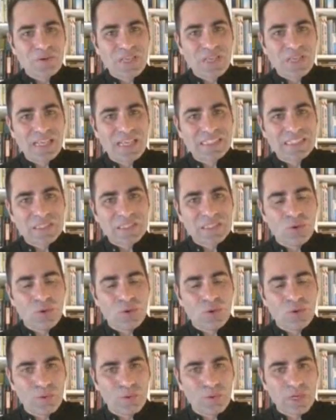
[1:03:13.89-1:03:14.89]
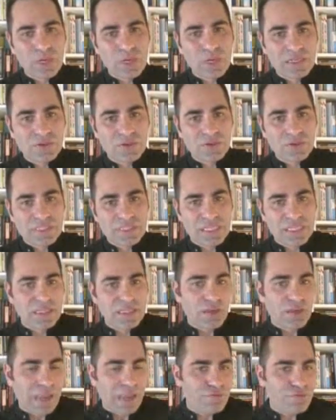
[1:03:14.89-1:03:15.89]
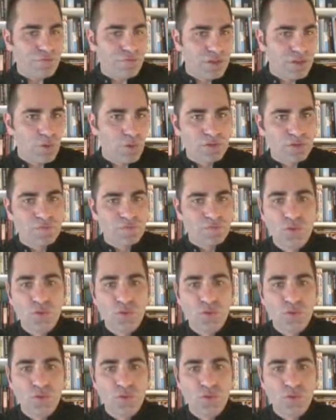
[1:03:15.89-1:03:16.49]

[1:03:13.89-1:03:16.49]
Okay, so we'll consider every one